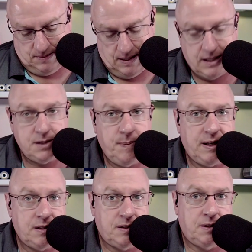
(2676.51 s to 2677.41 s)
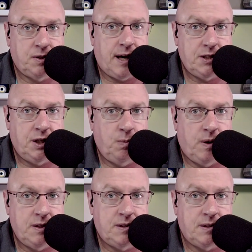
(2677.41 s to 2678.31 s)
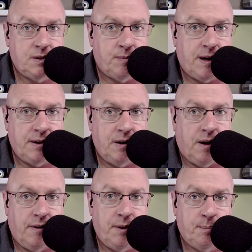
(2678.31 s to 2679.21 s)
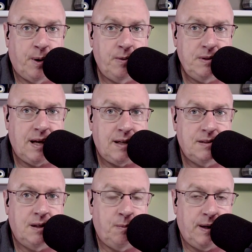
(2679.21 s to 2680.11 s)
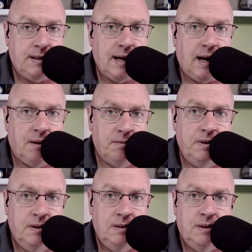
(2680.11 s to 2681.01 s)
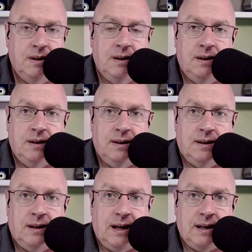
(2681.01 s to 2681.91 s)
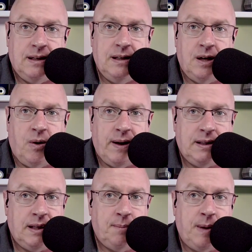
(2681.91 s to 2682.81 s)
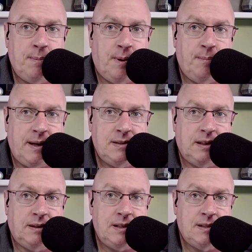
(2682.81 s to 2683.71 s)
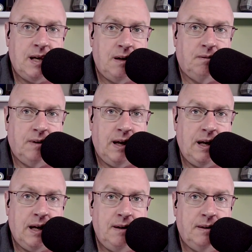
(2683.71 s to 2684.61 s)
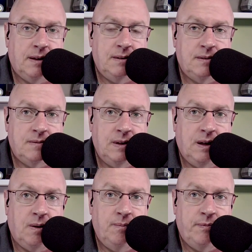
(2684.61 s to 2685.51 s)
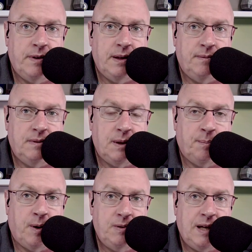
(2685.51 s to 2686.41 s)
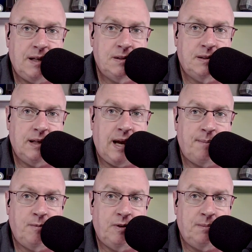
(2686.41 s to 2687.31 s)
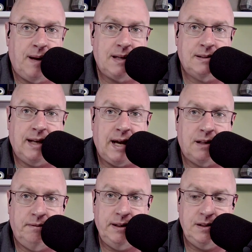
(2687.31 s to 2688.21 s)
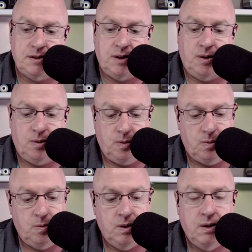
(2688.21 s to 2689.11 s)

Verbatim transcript: and as big as the tragedy was that surrounded all the protests that went down you know, I think people basically said, okay, uh, you know, the, the protests that happened with mass gatherings. So